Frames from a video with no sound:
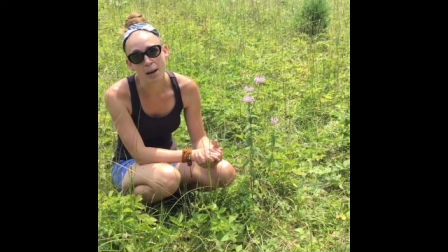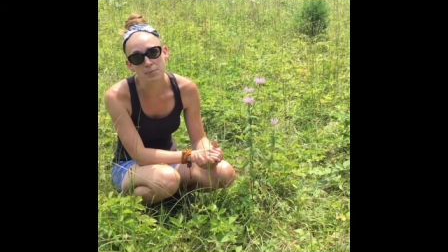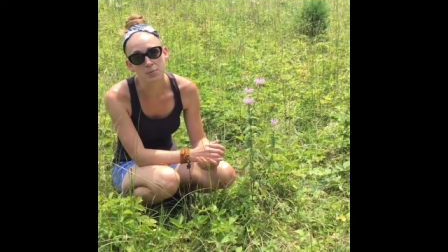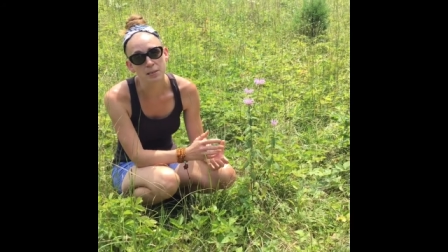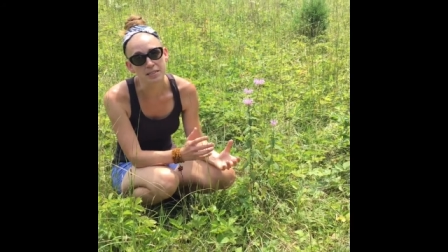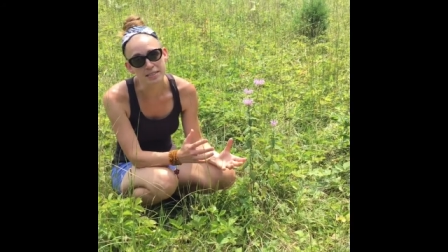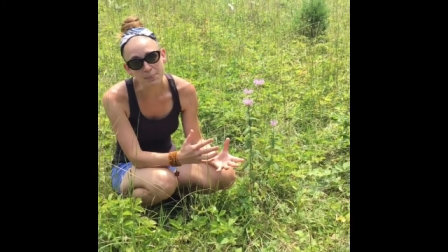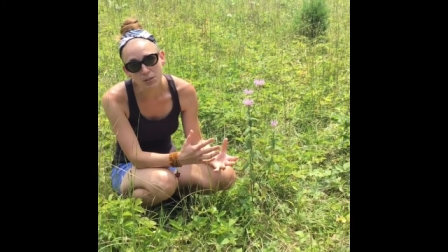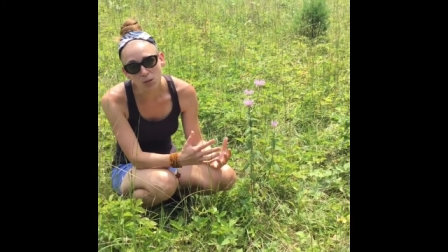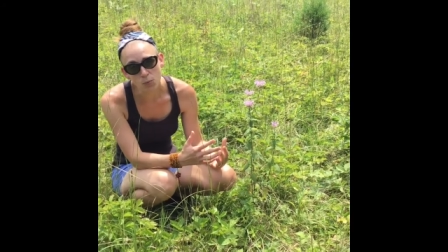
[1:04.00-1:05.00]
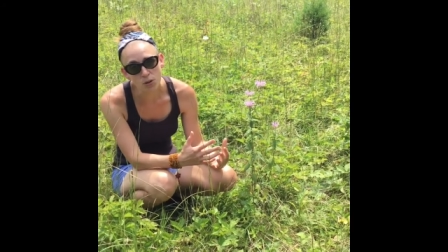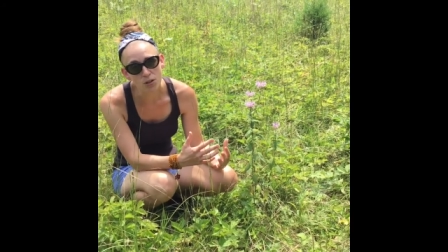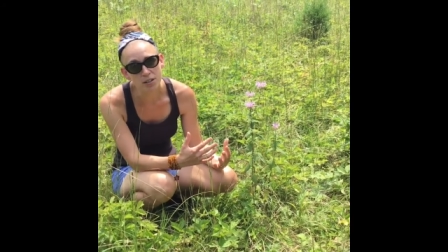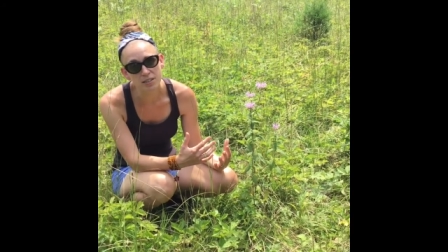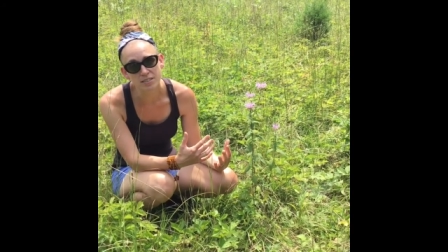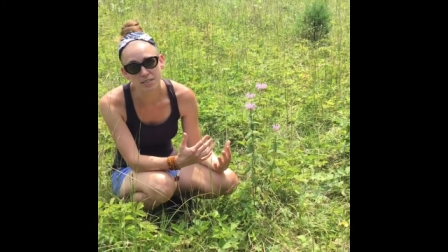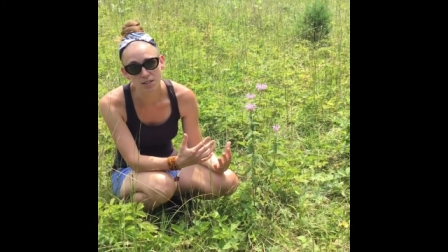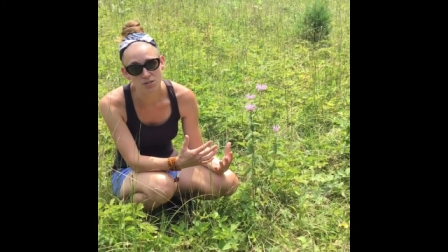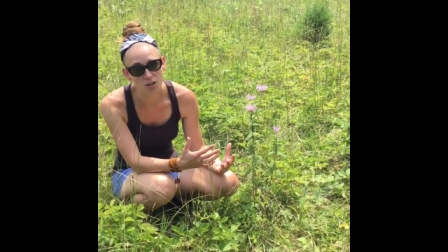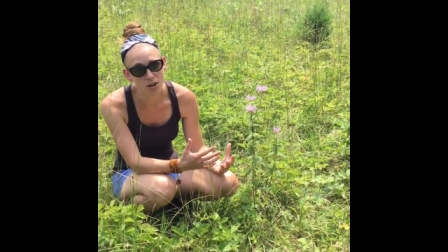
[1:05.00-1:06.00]
apt to be deep in the woods,
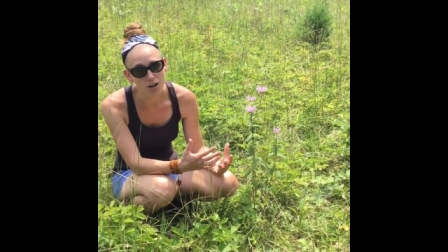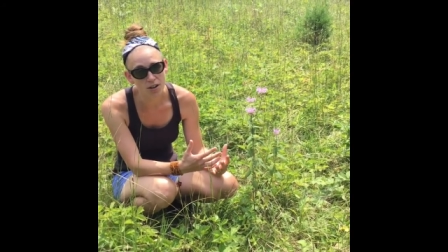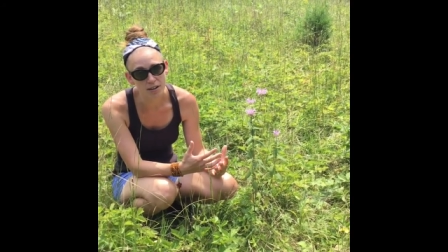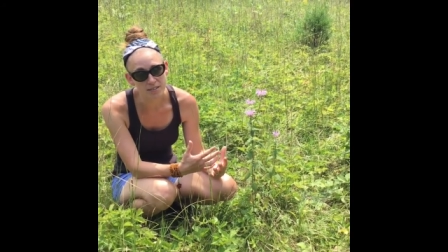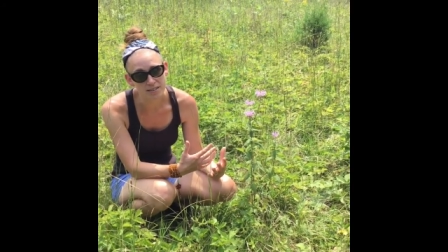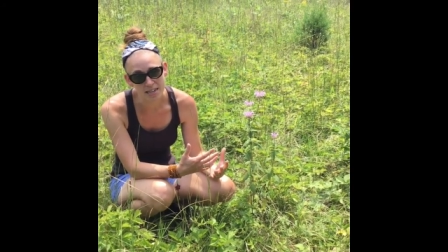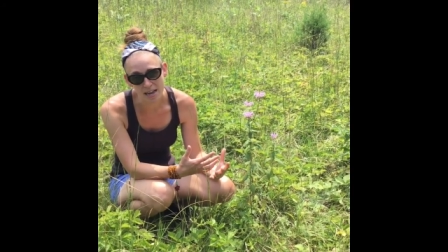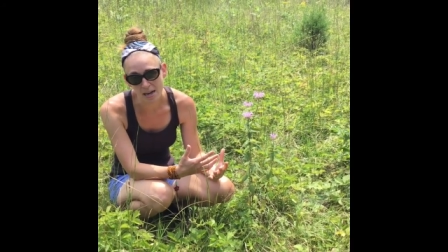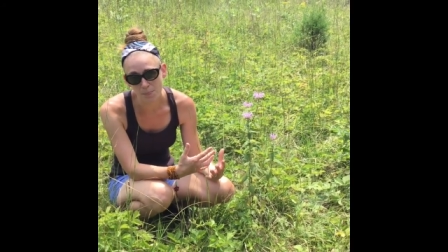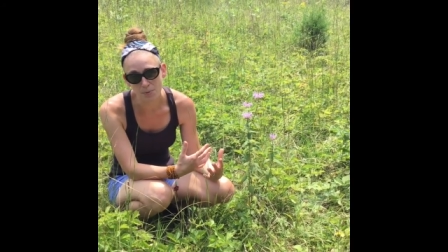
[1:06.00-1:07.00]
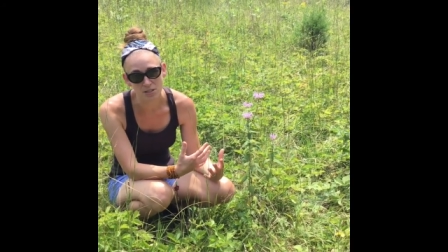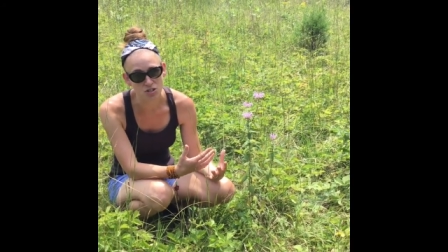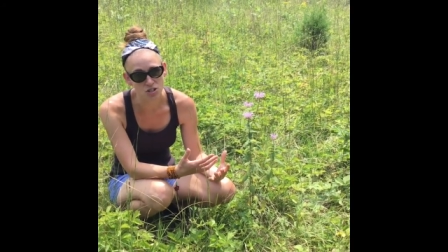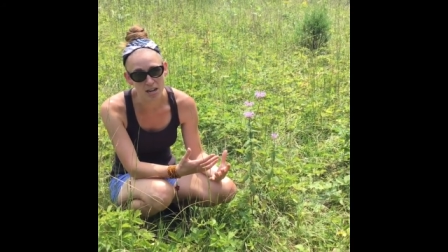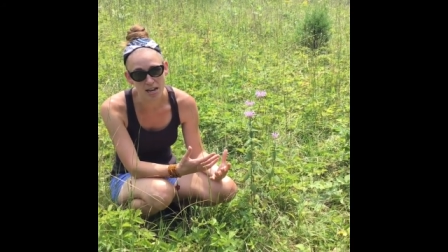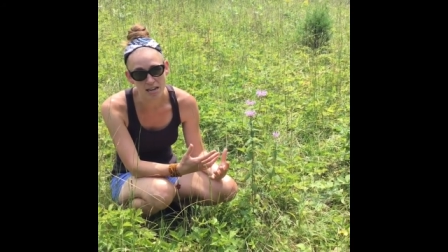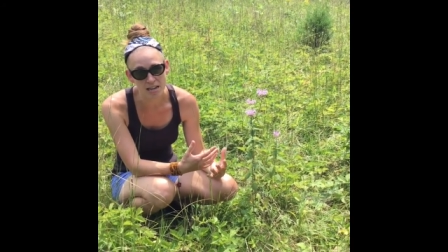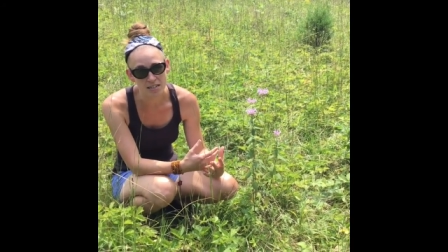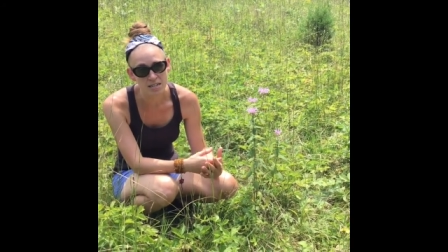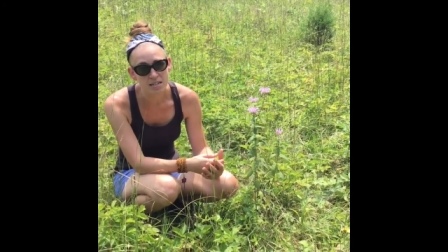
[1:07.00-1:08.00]
in the dark, in the damp, in the
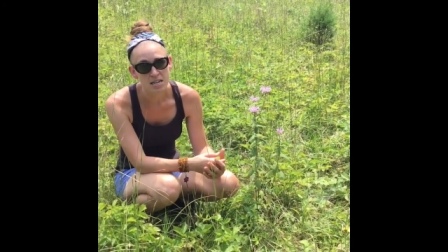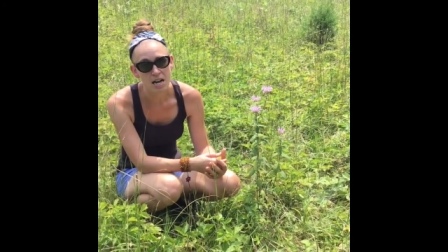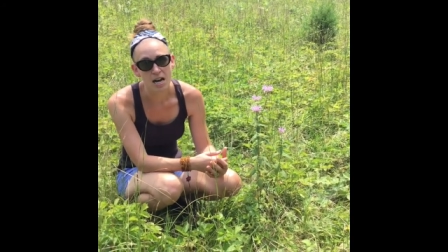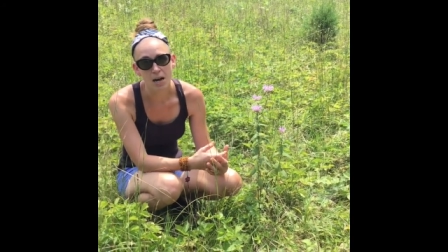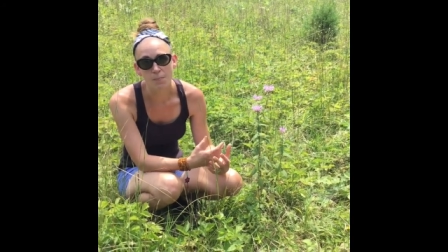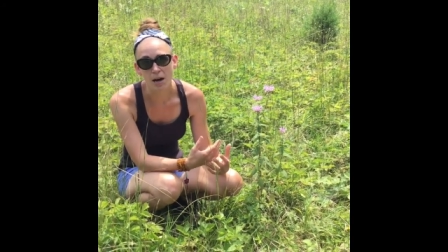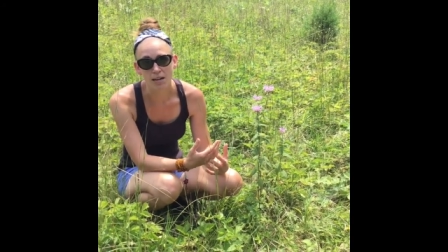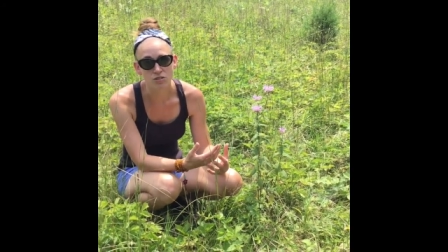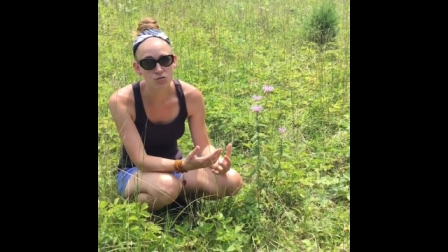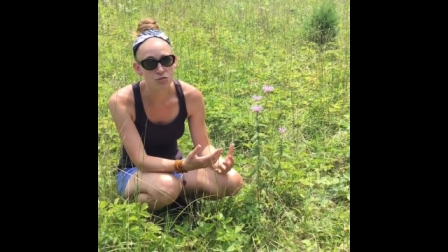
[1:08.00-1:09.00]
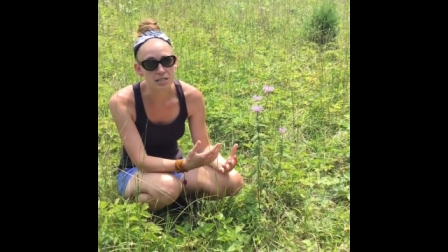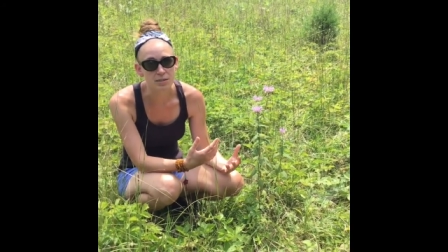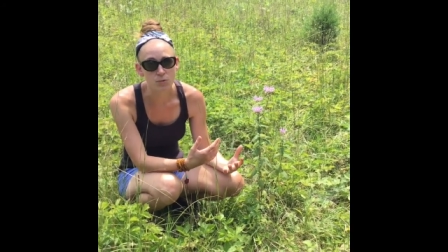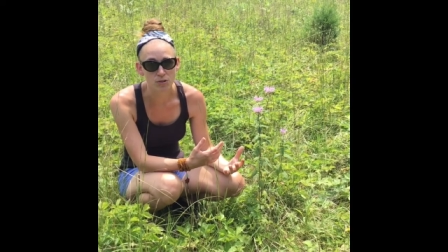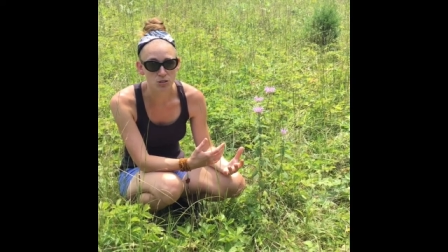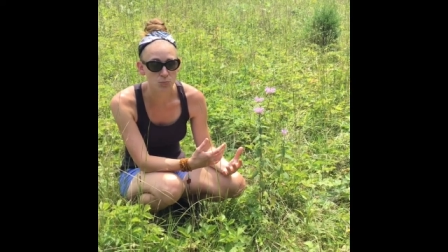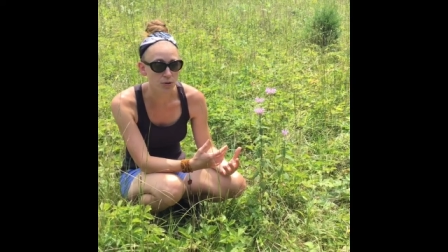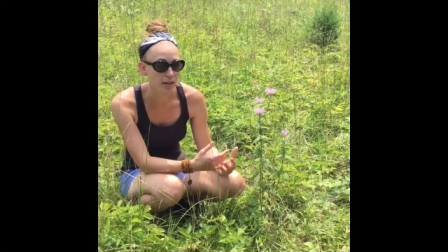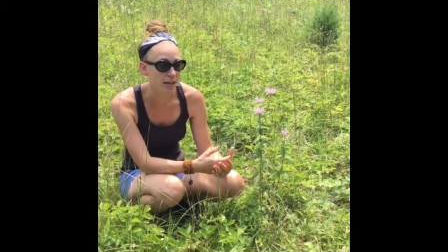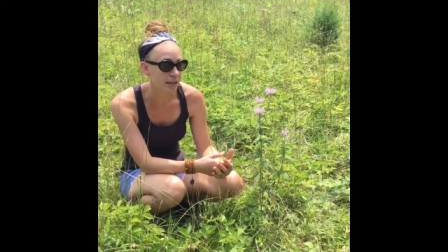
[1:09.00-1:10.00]
shade, by a stream or a
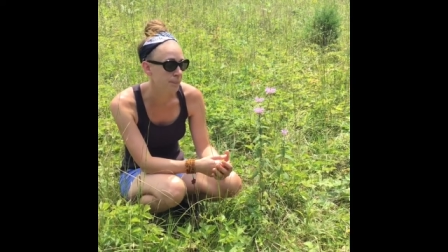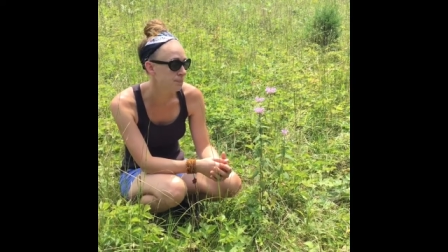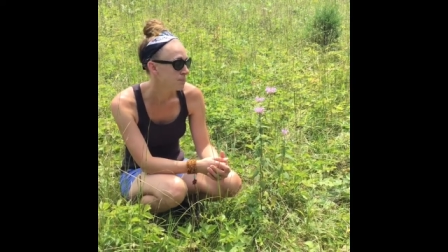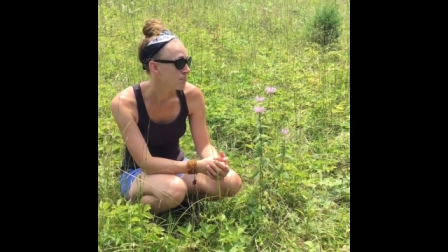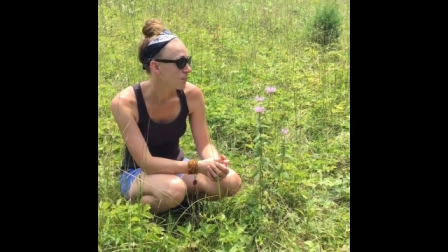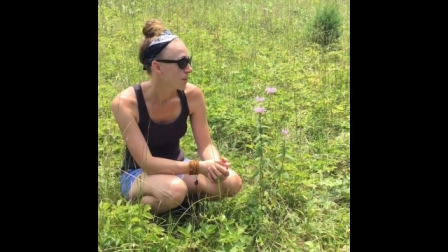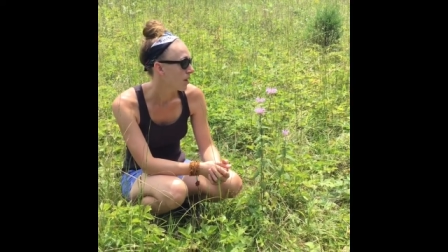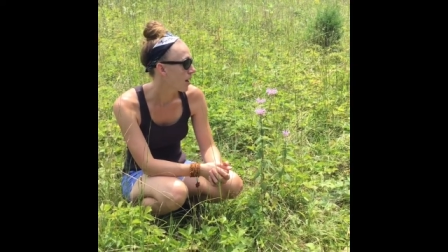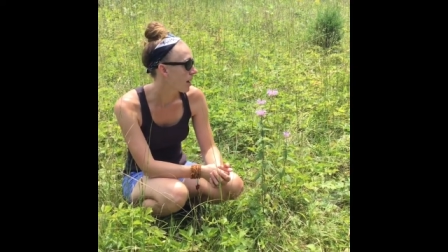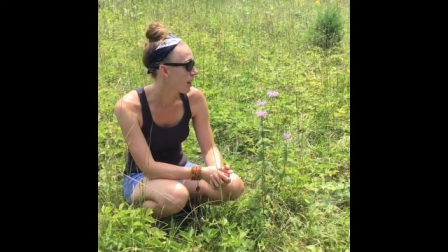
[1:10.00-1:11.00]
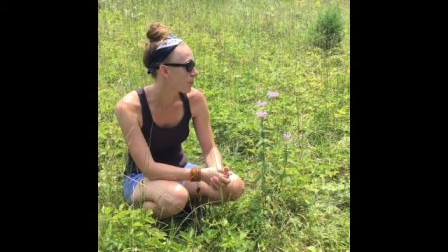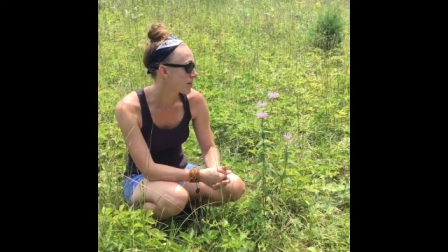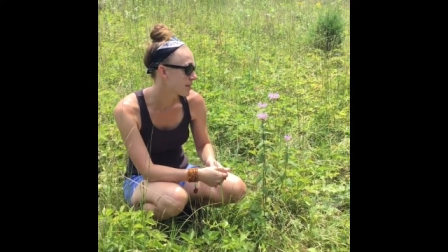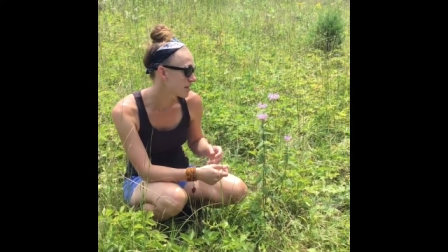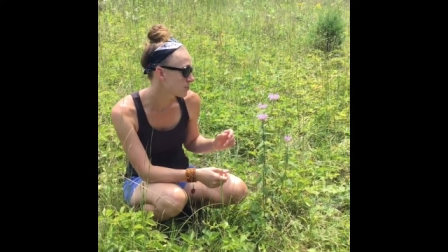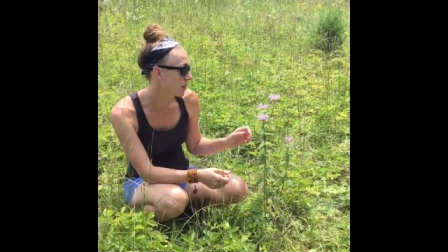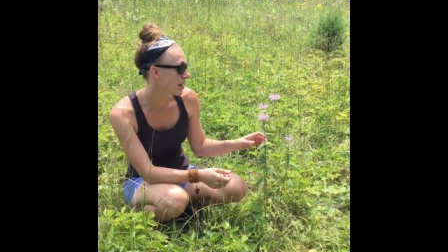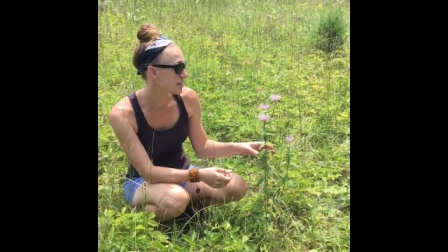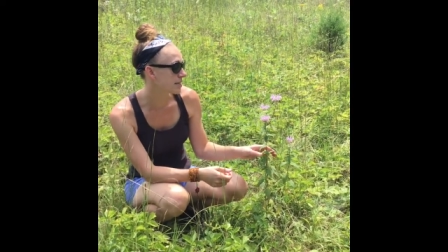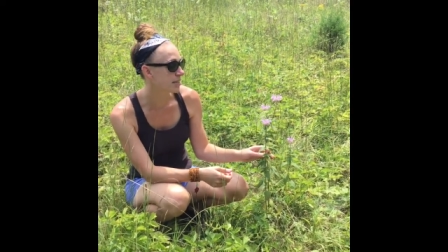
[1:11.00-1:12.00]
spring. But this
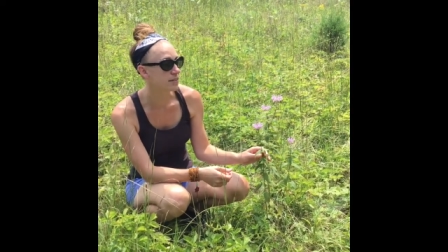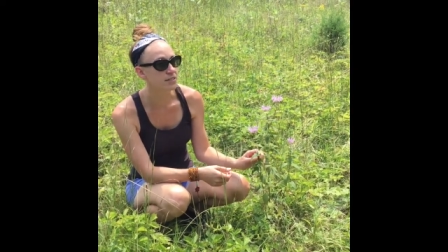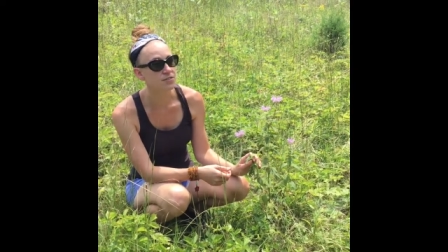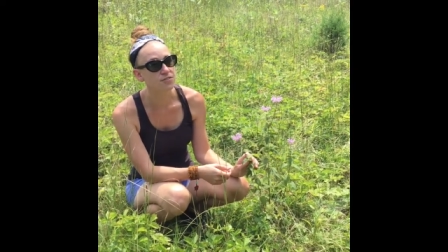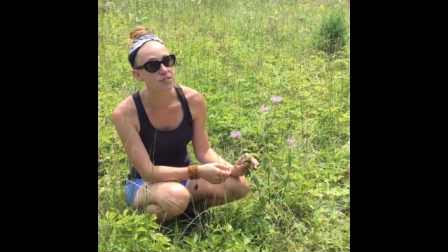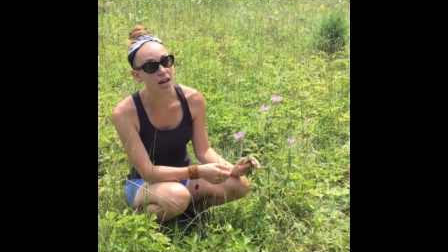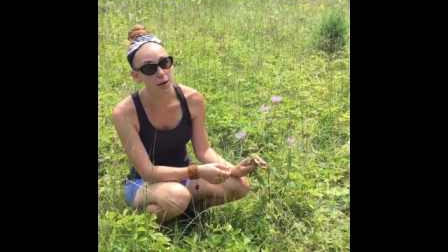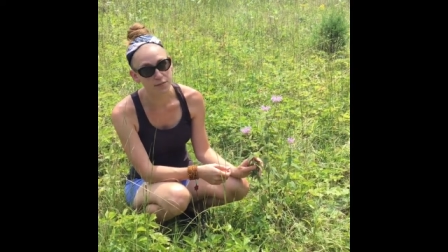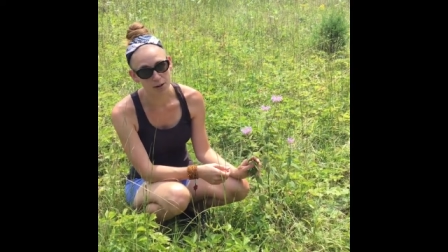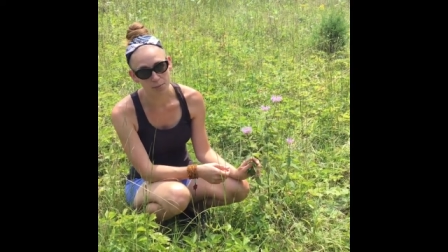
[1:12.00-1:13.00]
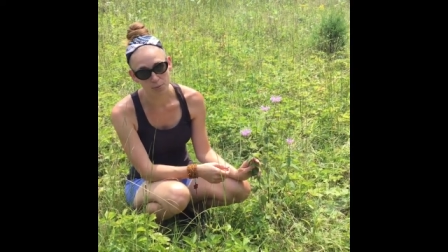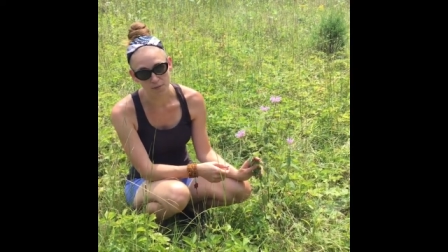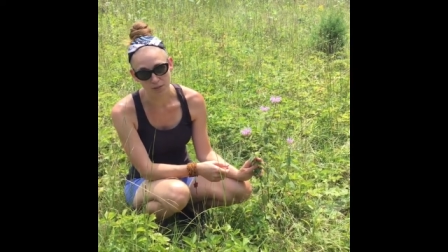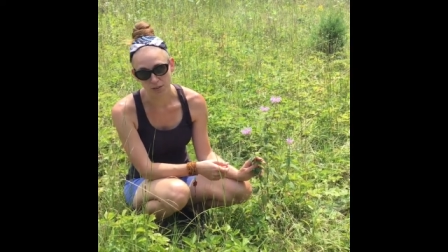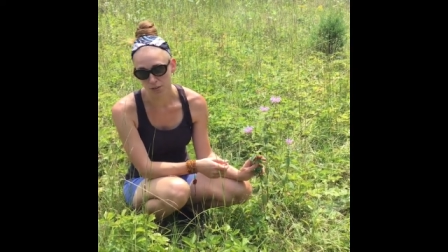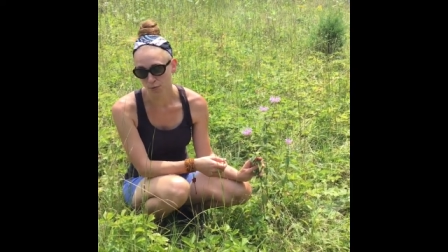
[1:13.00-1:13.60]
plant here is very, very prevalent